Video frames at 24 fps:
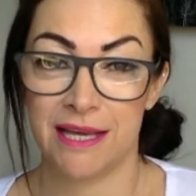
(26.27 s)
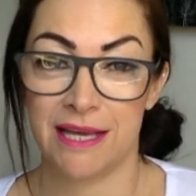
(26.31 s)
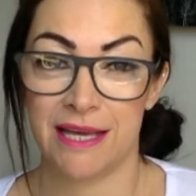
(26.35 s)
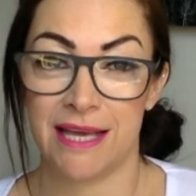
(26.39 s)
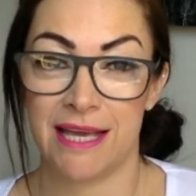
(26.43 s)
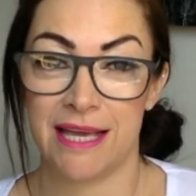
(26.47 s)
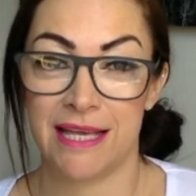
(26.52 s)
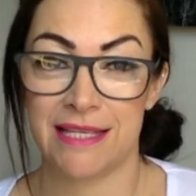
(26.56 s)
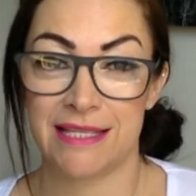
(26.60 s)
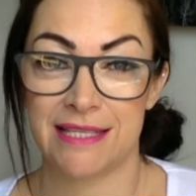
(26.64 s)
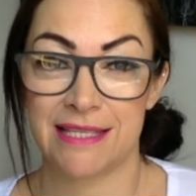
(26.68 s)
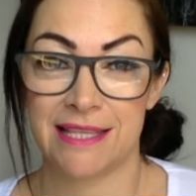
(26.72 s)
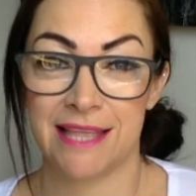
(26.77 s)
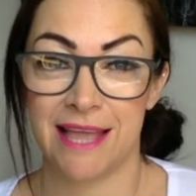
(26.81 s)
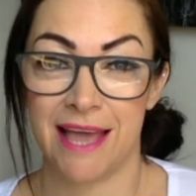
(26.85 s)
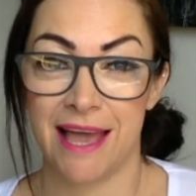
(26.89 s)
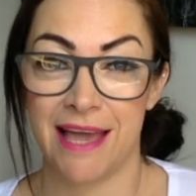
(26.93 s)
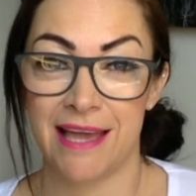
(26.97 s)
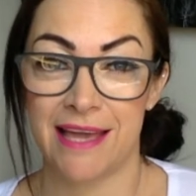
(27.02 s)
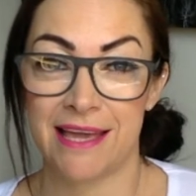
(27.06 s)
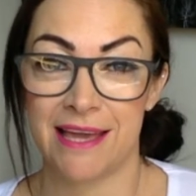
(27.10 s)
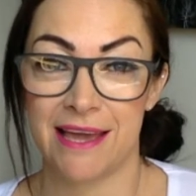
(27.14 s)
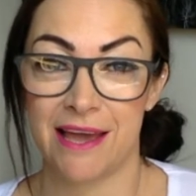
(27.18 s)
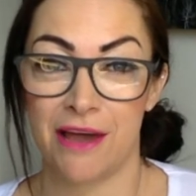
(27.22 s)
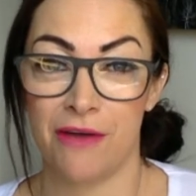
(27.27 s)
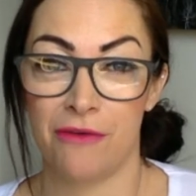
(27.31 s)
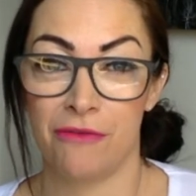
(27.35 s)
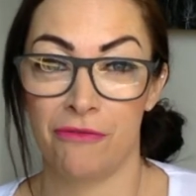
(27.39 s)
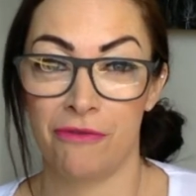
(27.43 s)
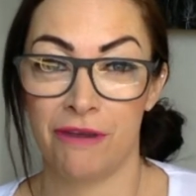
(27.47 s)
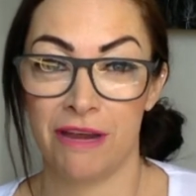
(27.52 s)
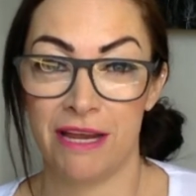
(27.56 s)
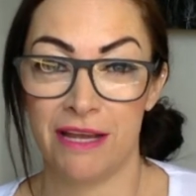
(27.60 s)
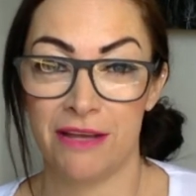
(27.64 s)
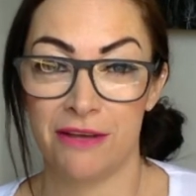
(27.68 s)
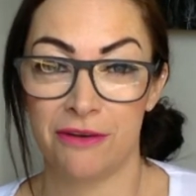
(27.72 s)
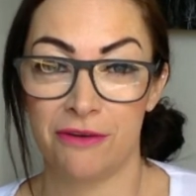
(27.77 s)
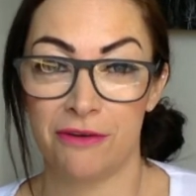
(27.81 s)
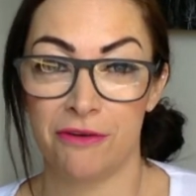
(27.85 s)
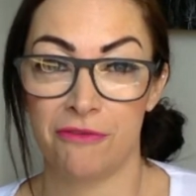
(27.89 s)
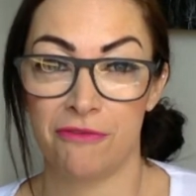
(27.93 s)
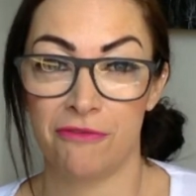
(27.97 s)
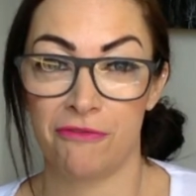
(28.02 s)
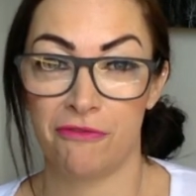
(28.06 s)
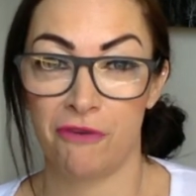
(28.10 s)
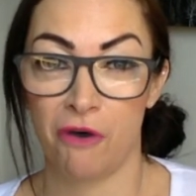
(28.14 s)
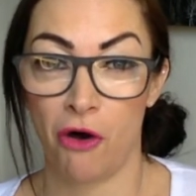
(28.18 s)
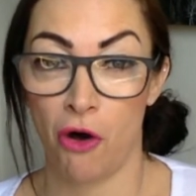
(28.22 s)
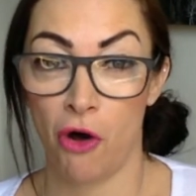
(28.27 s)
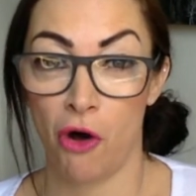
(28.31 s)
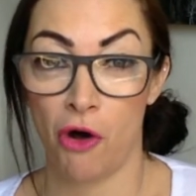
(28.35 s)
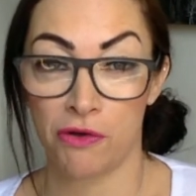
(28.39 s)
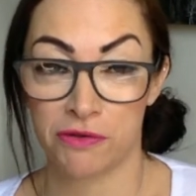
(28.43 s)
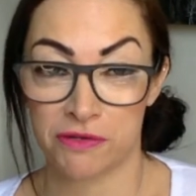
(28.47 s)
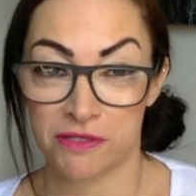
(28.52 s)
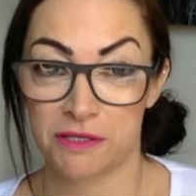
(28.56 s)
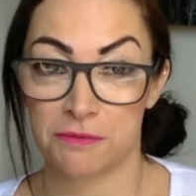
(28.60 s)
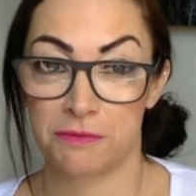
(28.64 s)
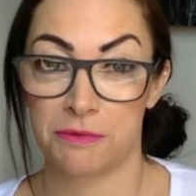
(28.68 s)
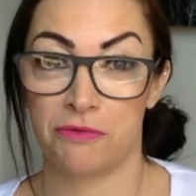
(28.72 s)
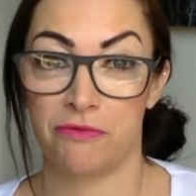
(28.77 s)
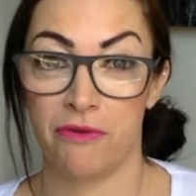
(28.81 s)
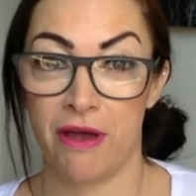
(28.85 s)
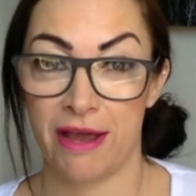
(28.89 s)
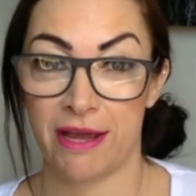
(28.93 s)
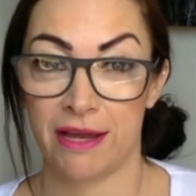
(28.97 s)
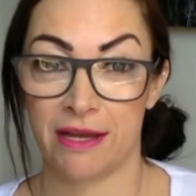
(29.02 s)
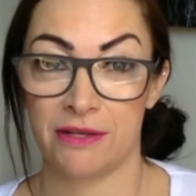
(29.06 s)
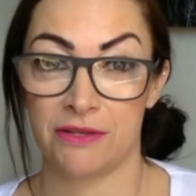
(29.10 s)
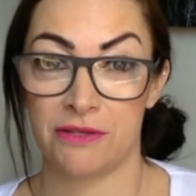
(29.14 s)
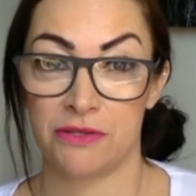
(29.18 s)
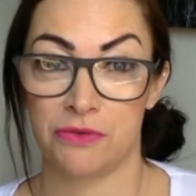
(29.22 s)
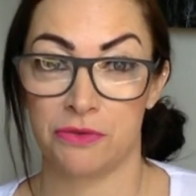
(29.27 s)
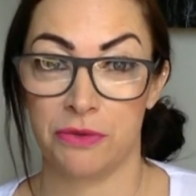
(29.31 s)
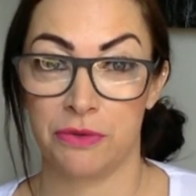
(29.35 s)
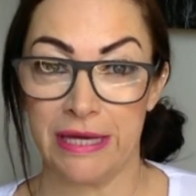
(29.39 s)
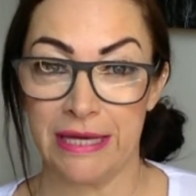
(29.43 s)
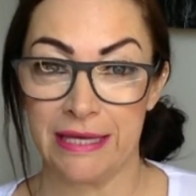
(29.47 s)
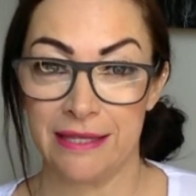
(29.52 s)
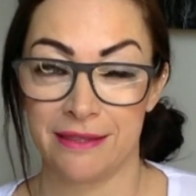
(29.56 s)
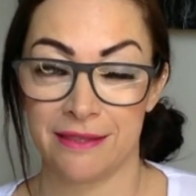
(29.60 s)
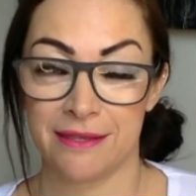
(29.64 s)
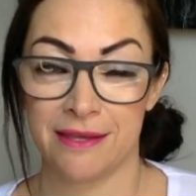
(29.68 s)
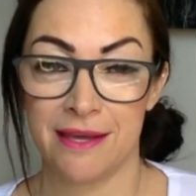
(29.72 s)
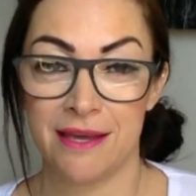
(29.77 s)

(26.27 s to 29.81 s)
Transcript: It's like a real force to be reckoned with.